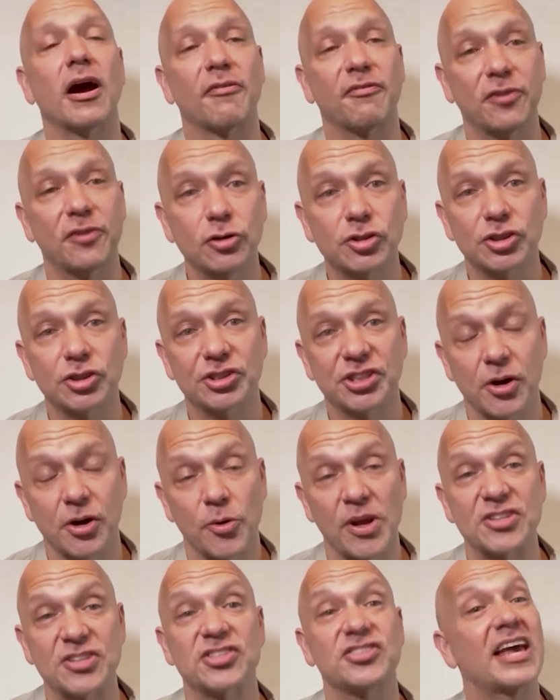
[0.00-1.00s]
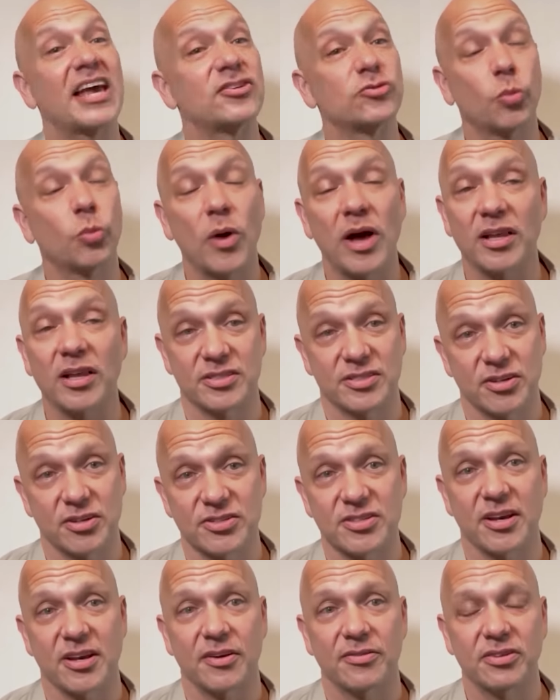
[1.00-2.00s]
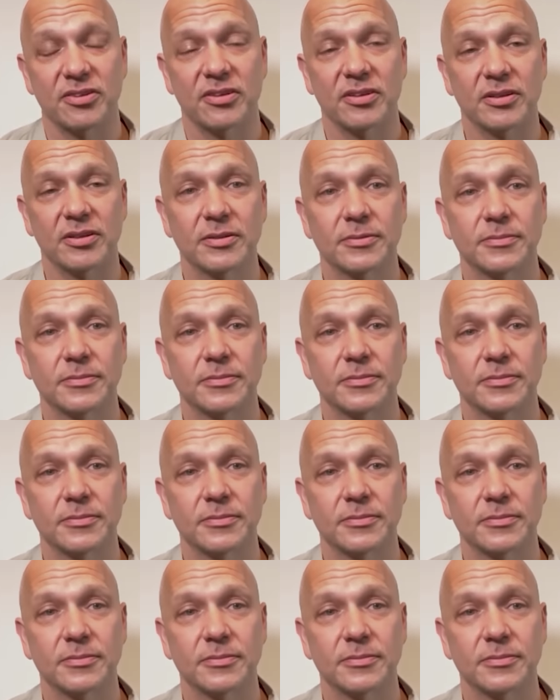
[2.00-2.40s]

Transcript: our future generations as well as ourselves.